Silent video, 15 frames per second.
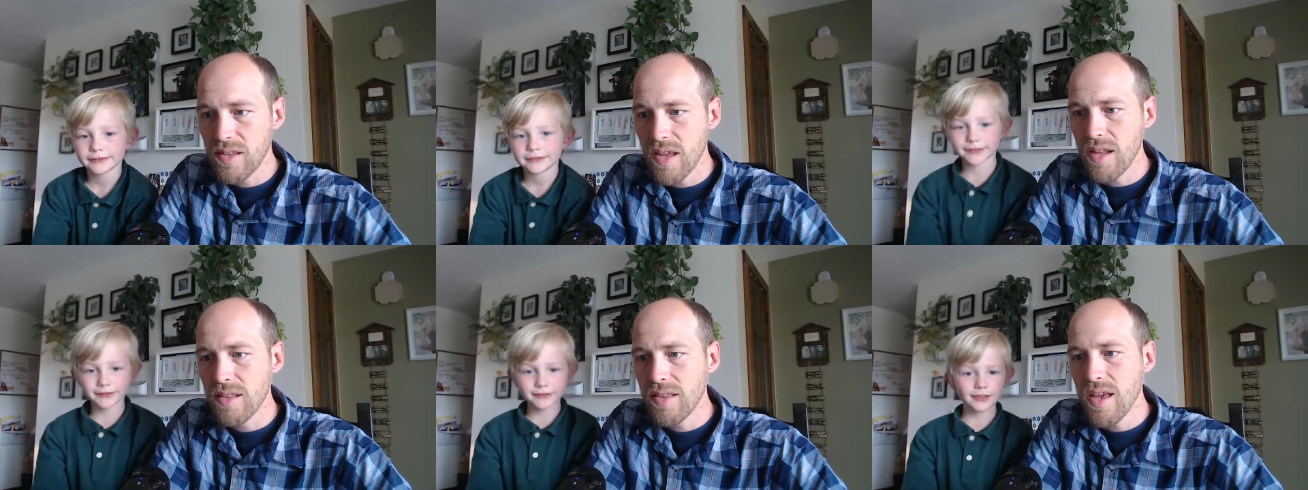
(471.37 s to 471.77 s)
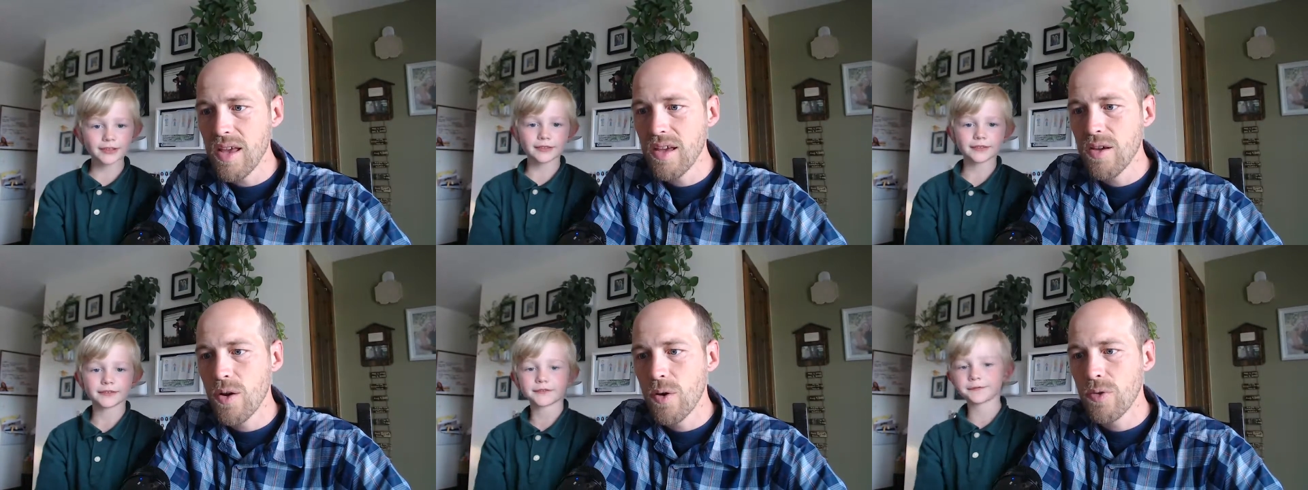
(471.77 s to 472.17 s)
Speaker 1: that
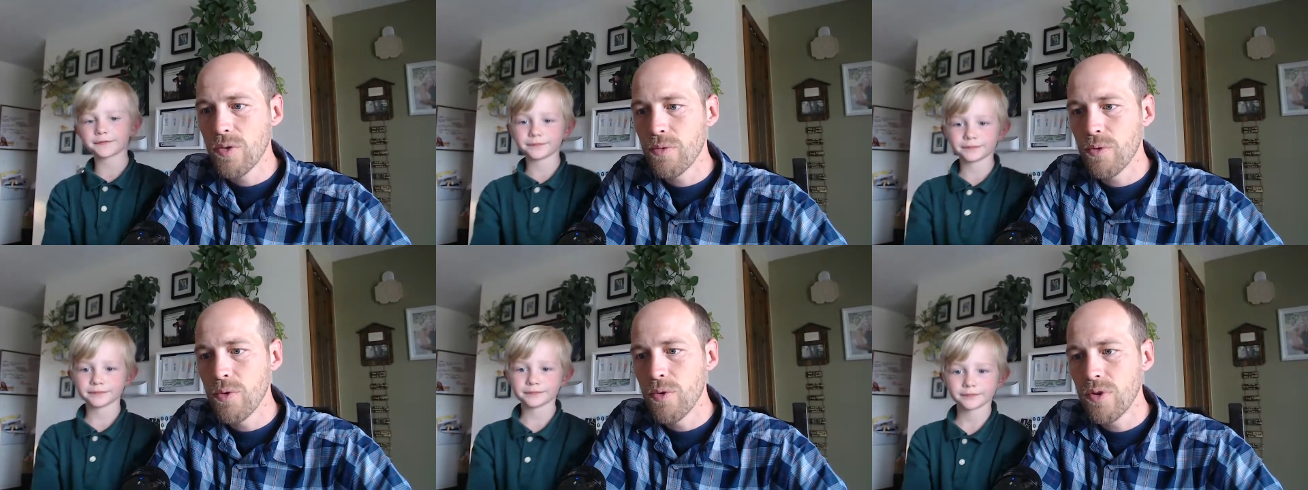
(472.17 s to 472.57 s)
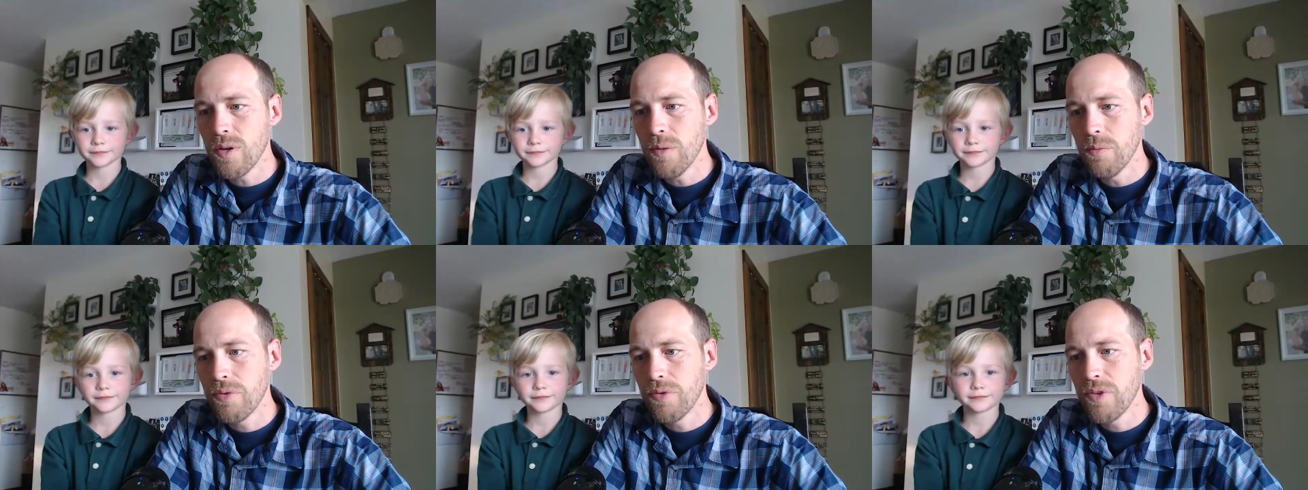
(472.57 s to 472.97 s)
they, go through
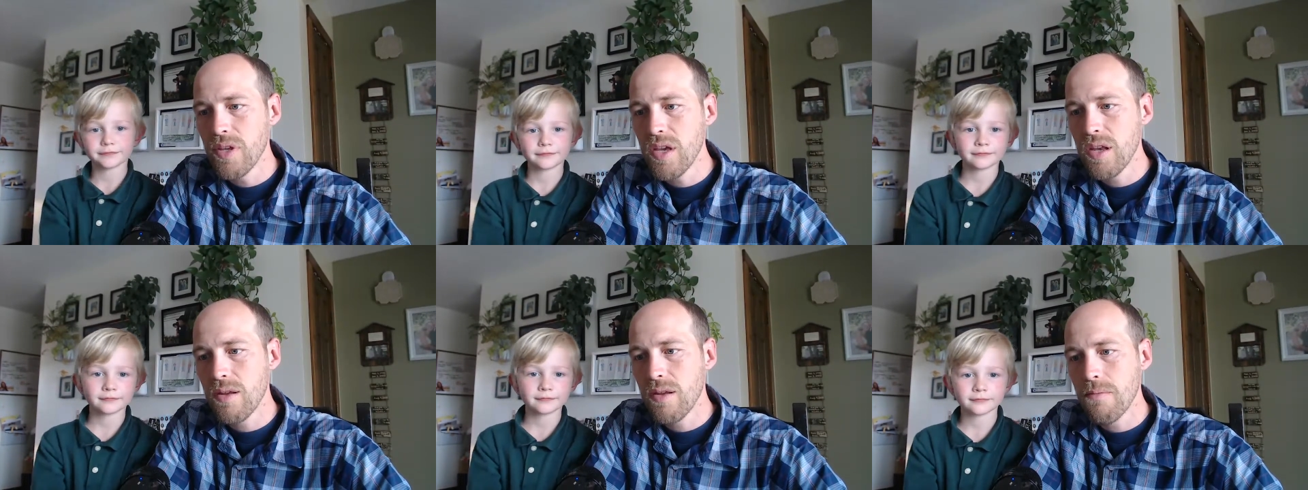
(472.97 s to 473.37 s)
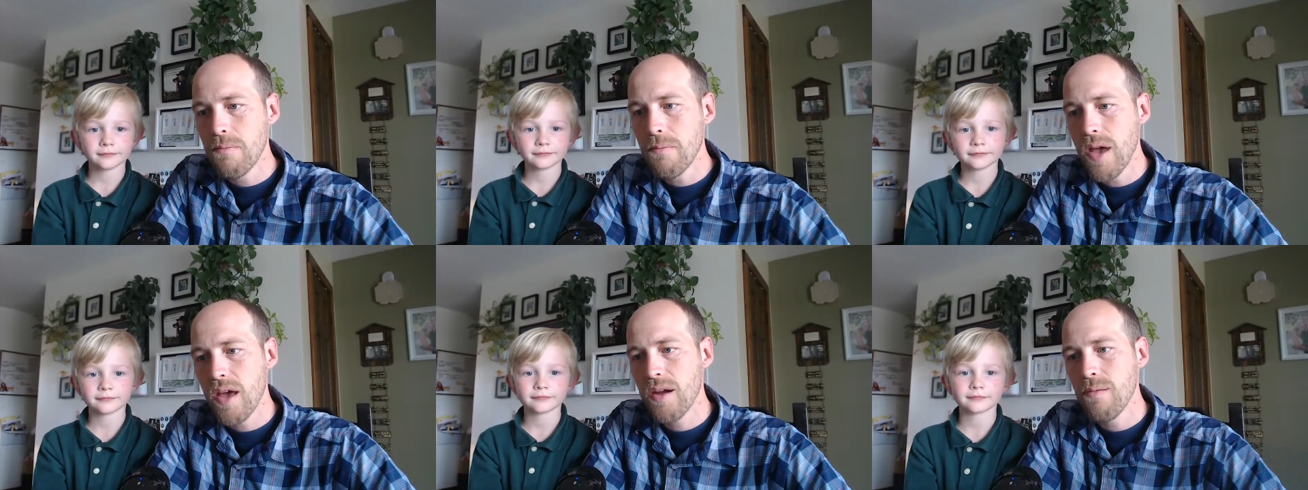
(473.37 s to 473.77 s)
complete
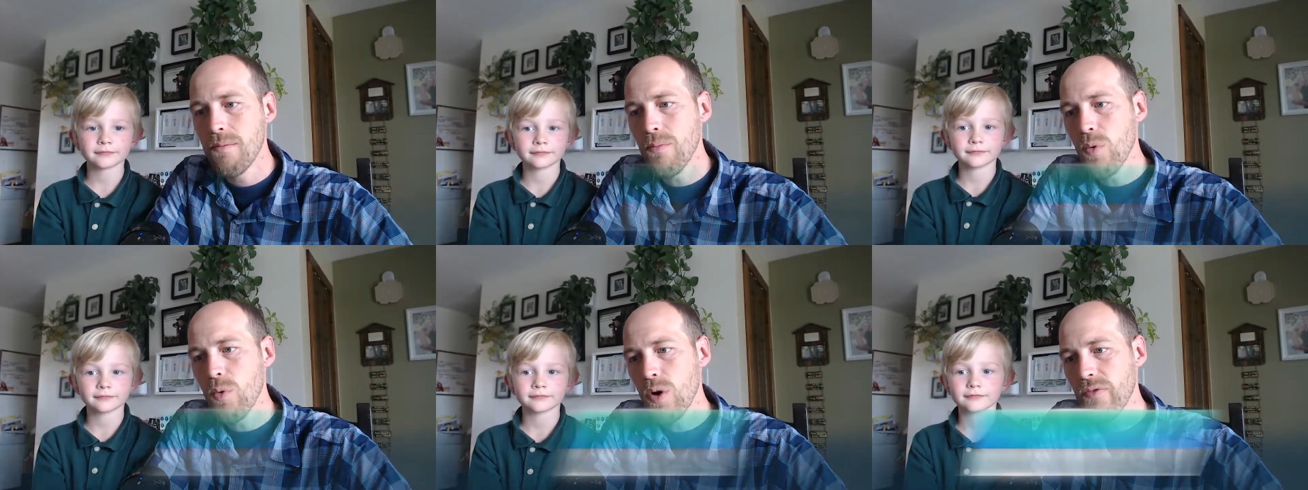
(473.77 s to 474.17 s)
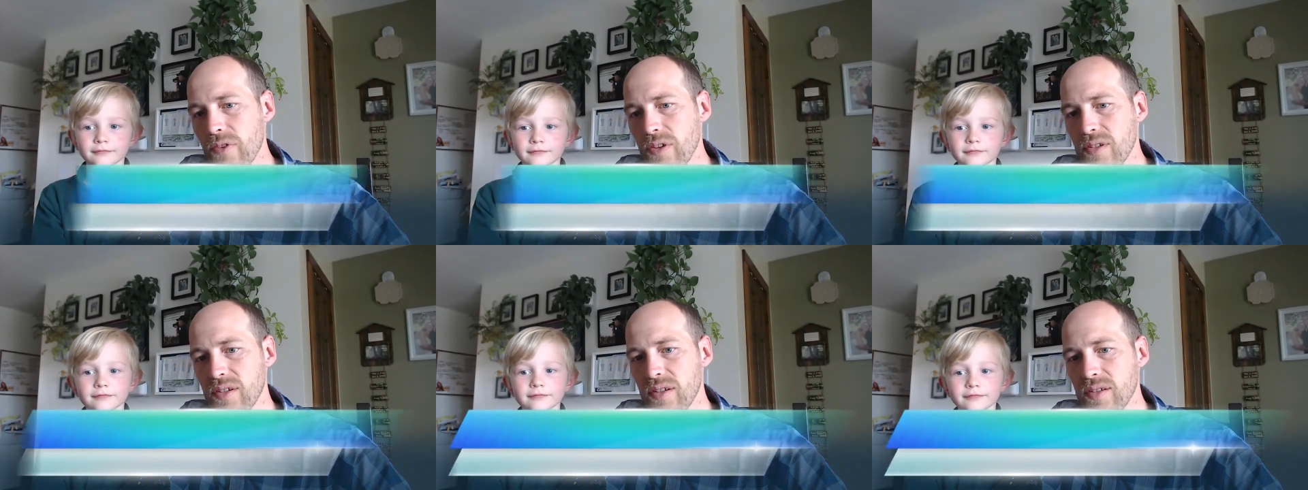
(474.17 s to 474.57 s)

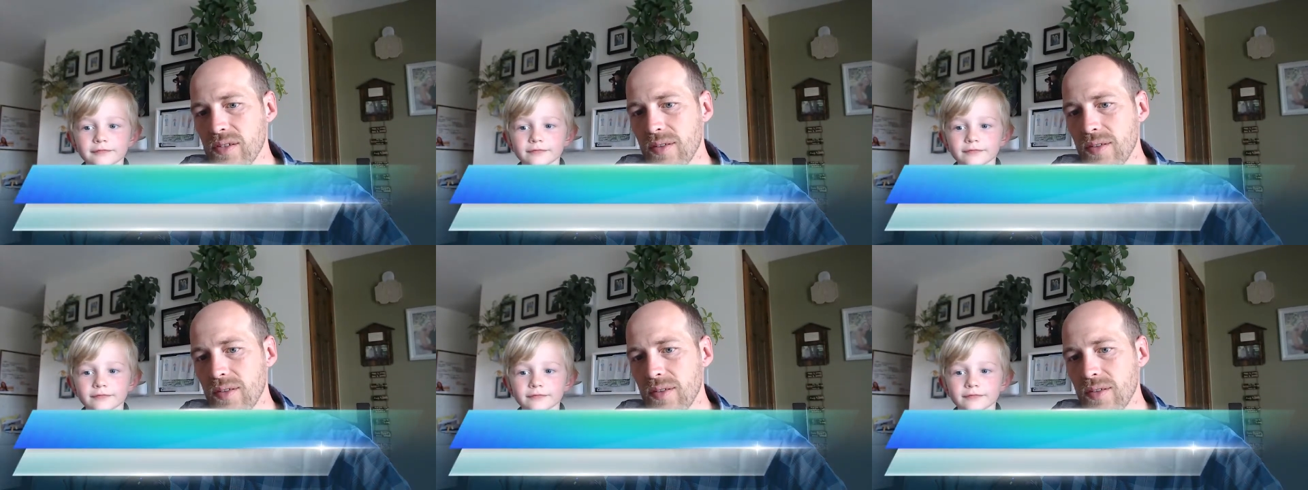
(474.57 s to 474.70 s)
metamorphosis.